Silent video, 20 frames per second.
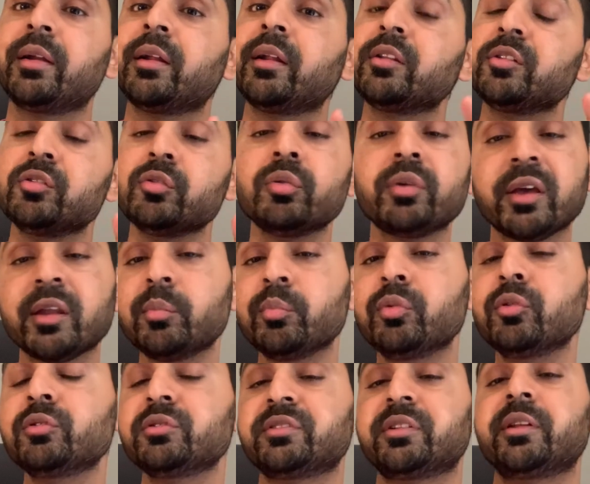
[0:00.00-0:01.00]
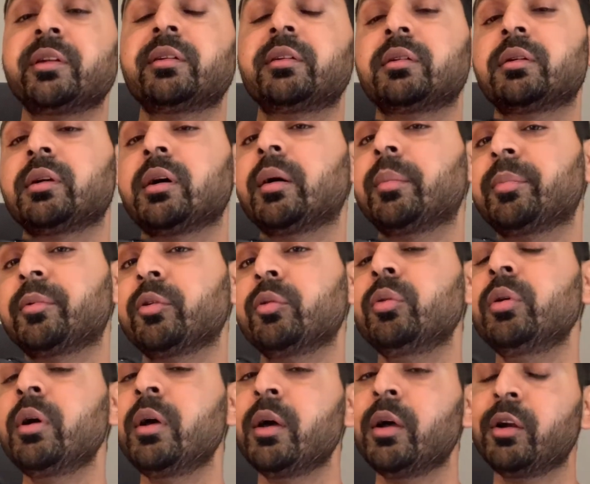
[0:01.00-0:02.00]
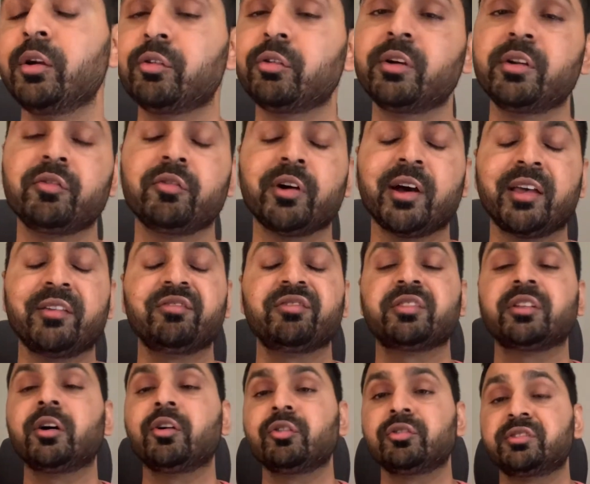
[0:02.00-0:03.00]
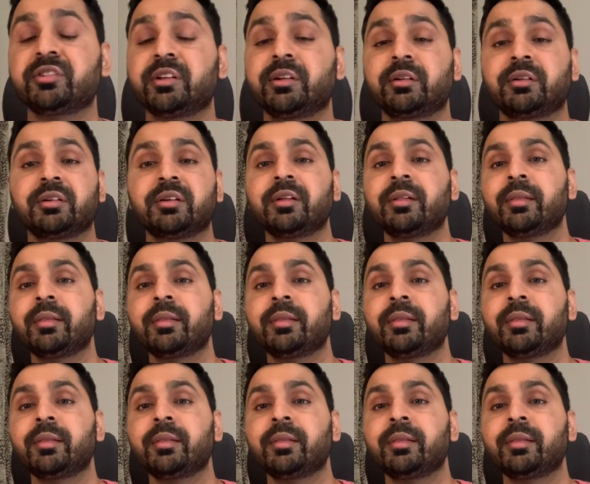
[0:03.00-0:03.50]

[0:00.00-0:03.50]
and you can boost it up to 25,000.